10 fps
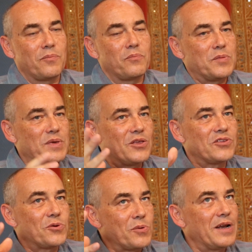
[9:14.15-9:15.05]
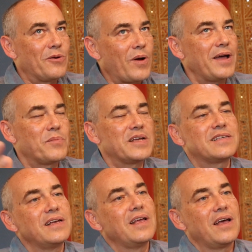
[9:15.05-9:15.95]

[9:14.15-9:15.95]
maybe not a real one, but